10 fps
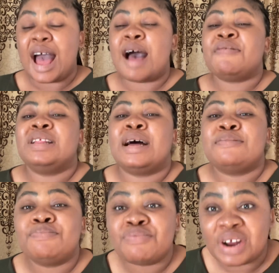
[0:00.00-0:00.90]
After that
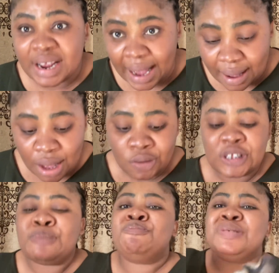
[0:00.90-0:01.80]
prayer,
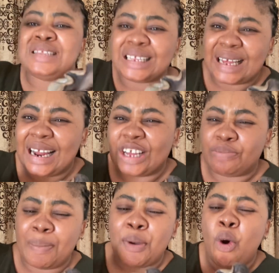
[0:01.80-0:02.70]
spit that alligator
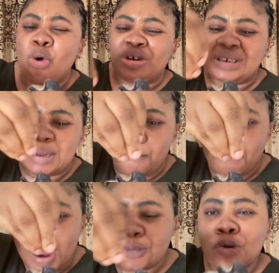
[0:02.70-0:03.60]
pepper on the
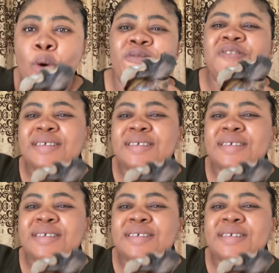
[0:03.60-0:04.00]
mouth of